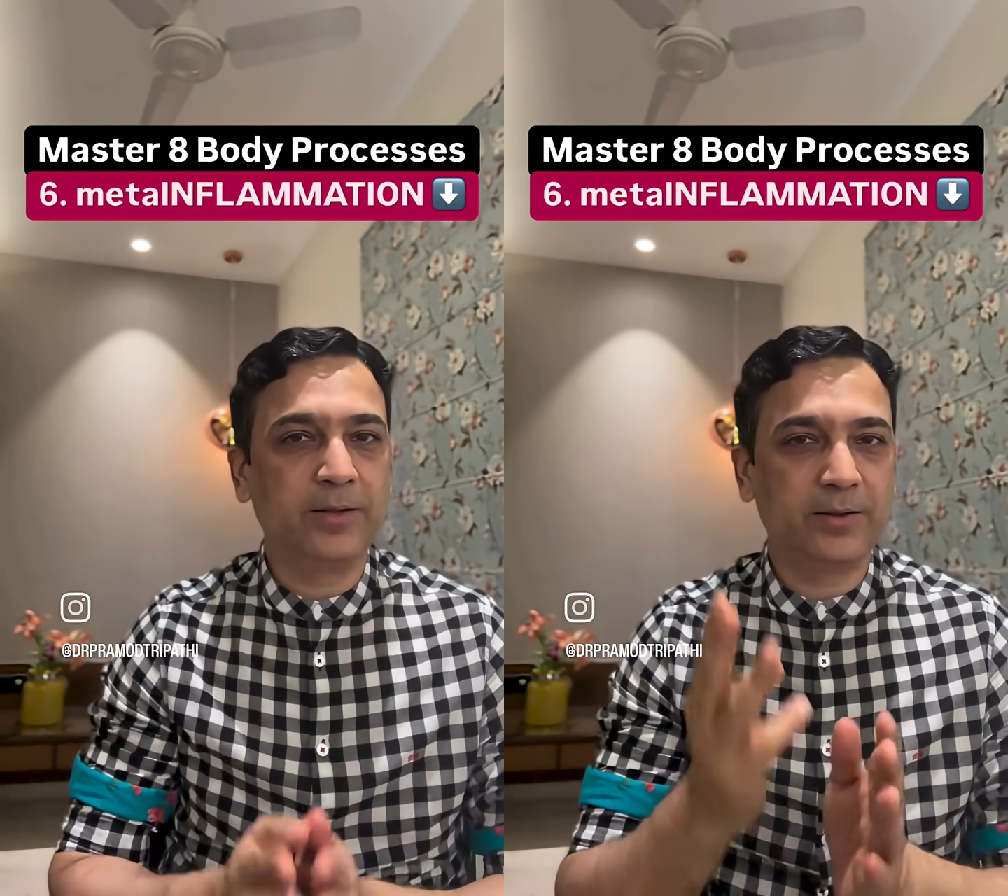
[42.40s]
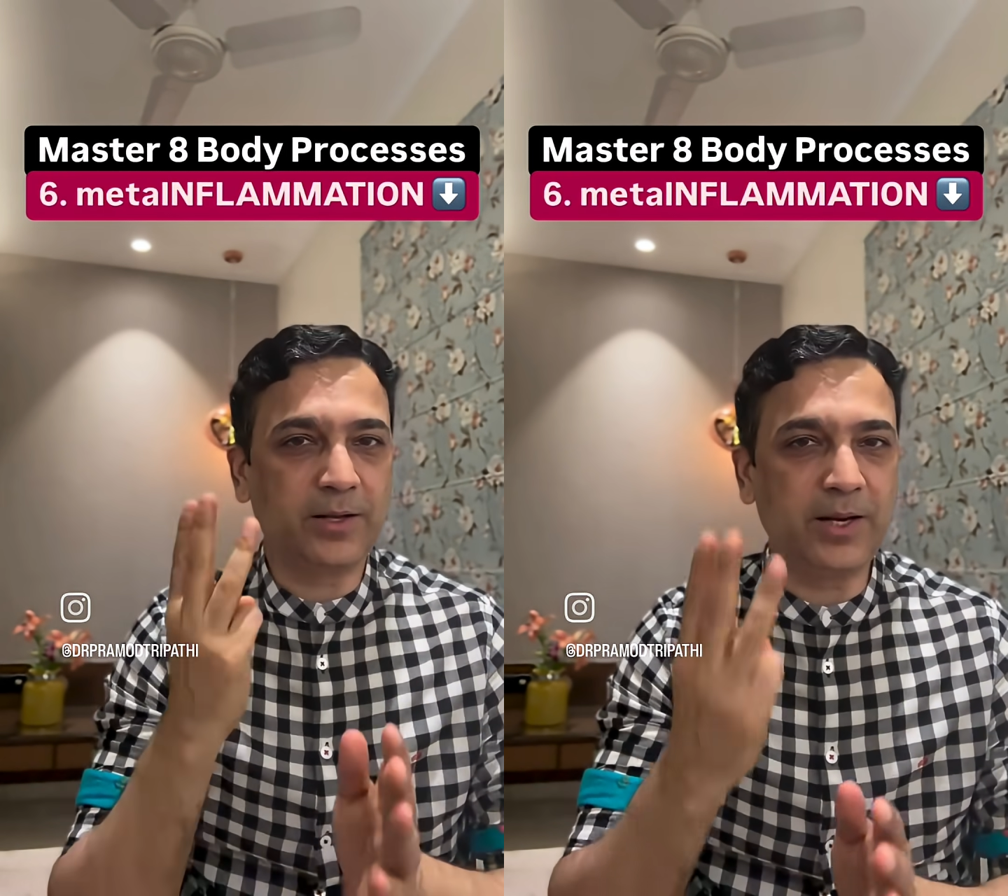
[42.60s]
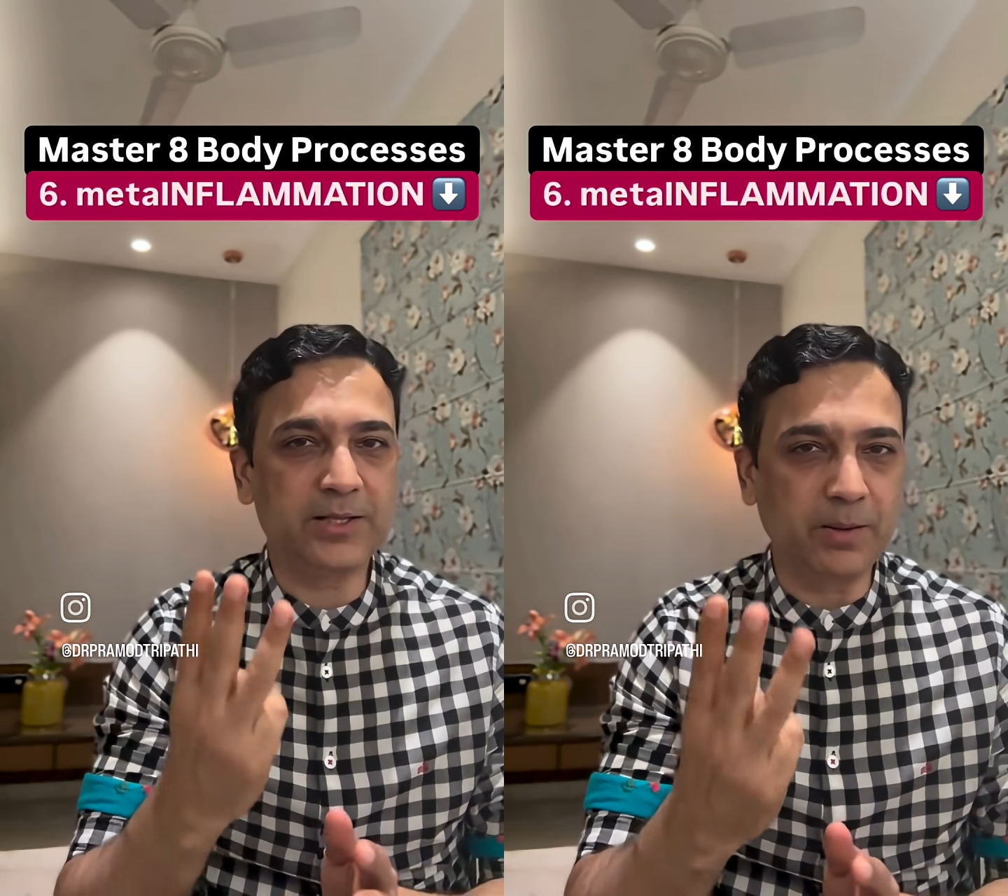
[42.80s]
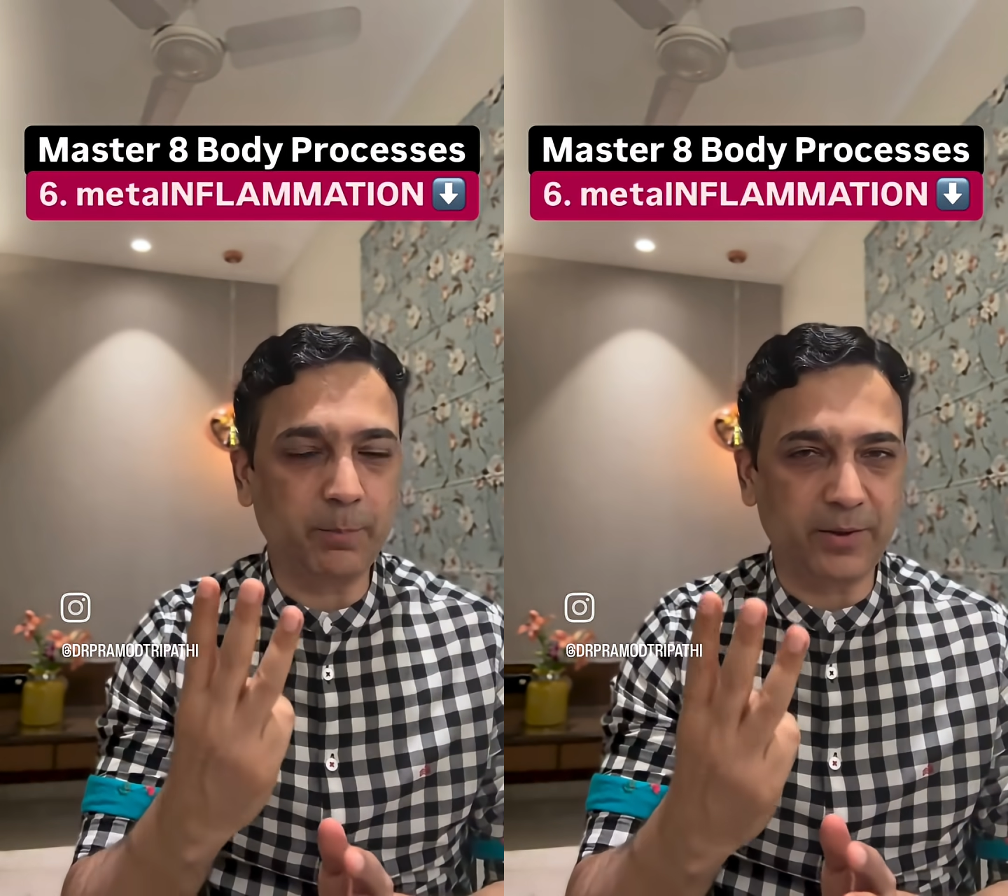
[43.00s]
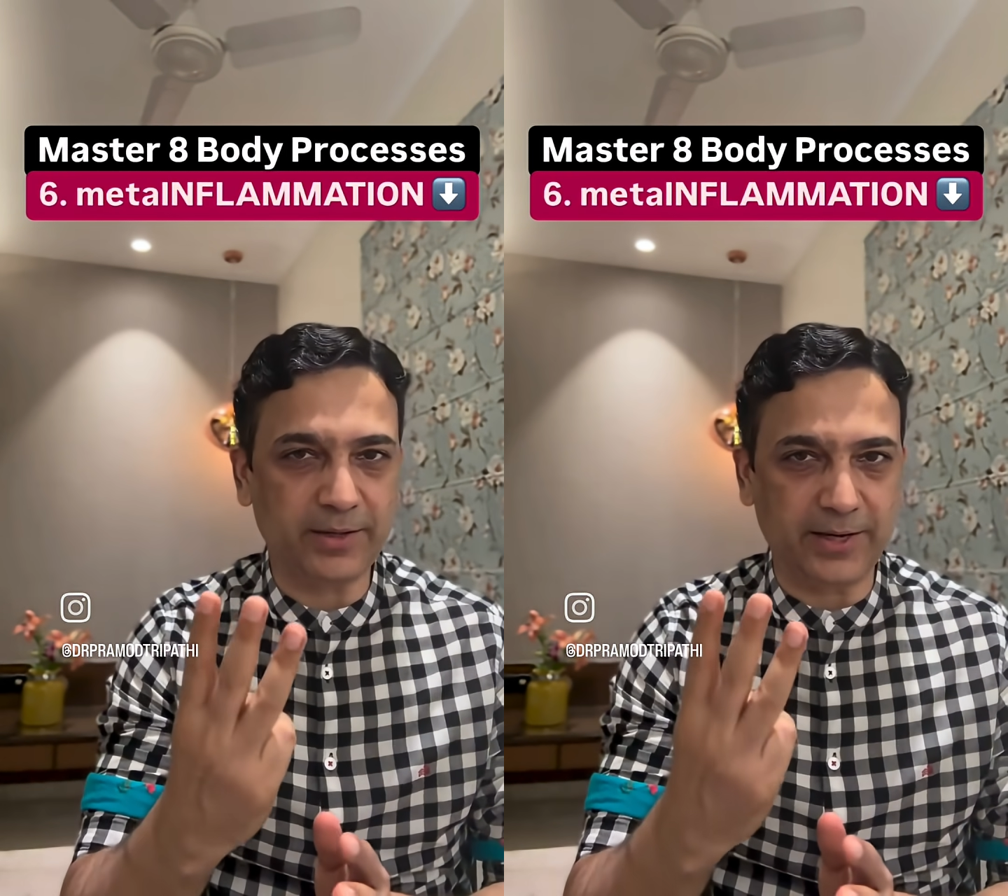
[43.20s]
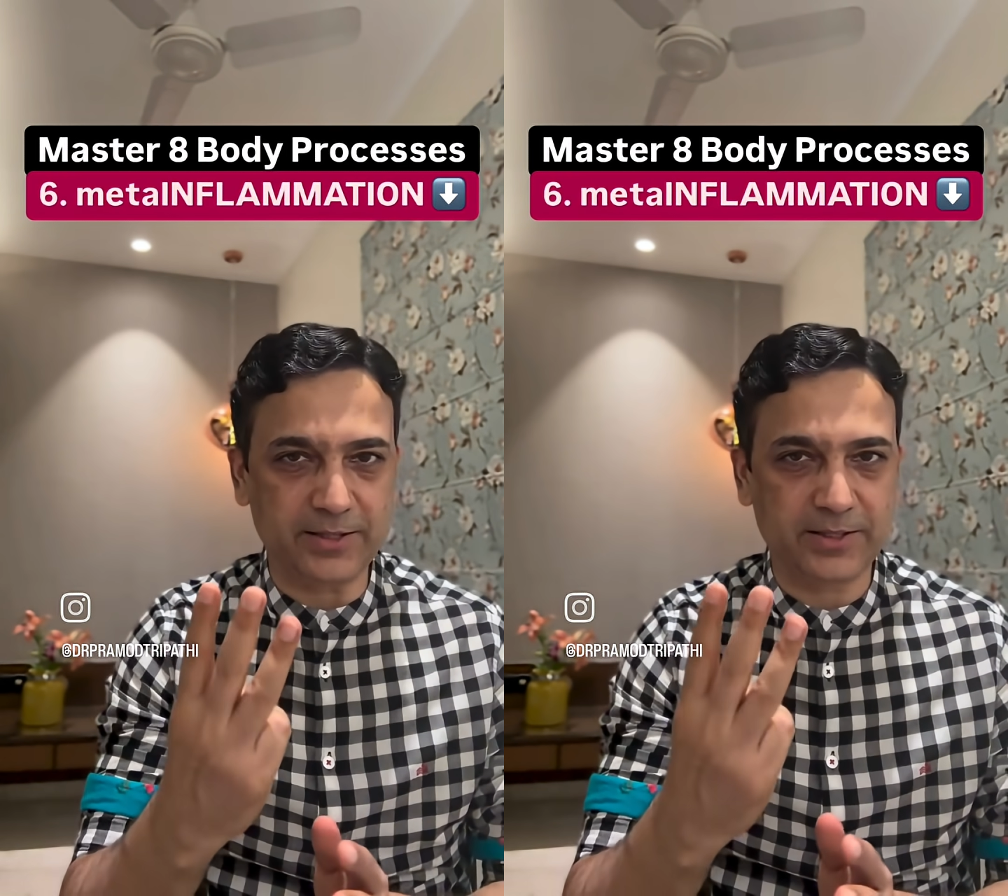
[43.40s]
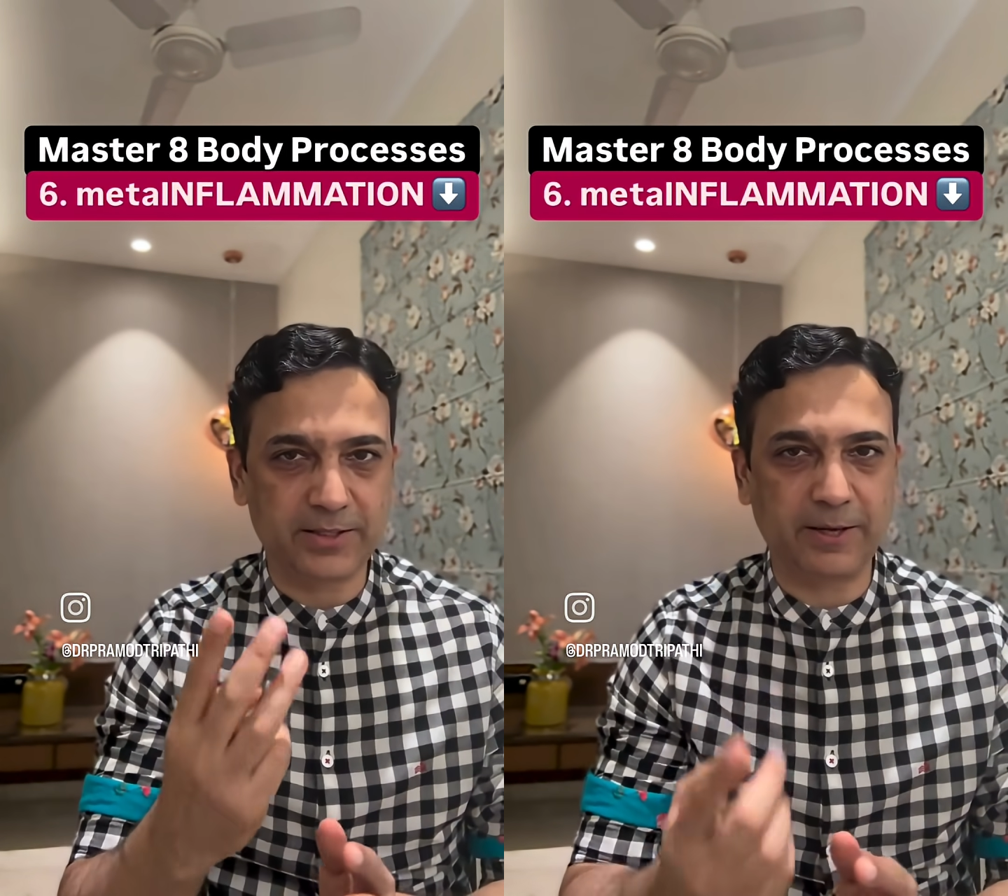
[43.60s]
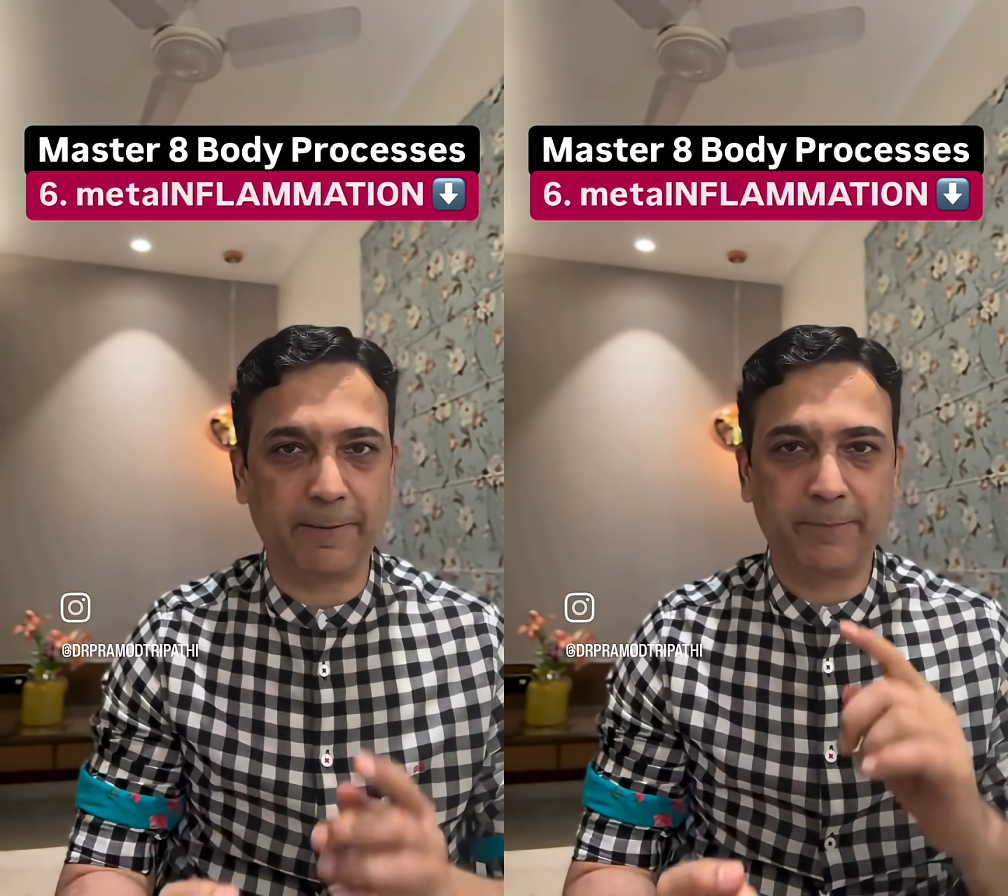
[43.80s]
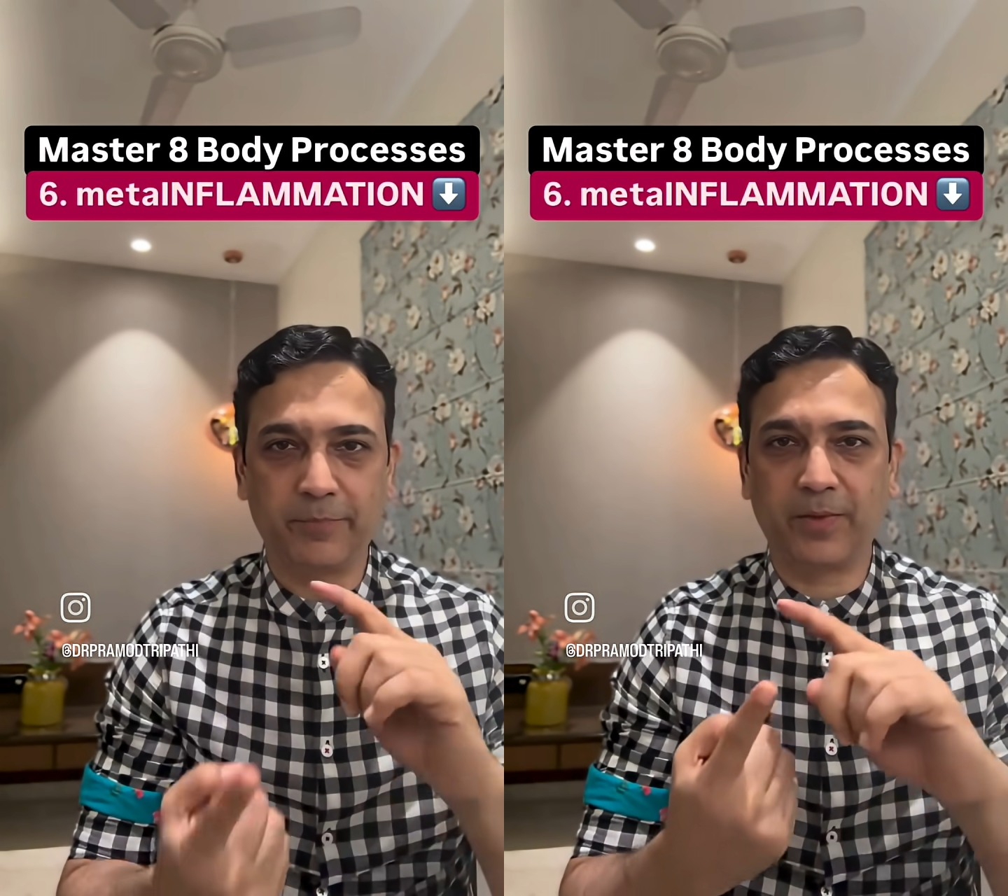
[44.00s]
Three simple tests.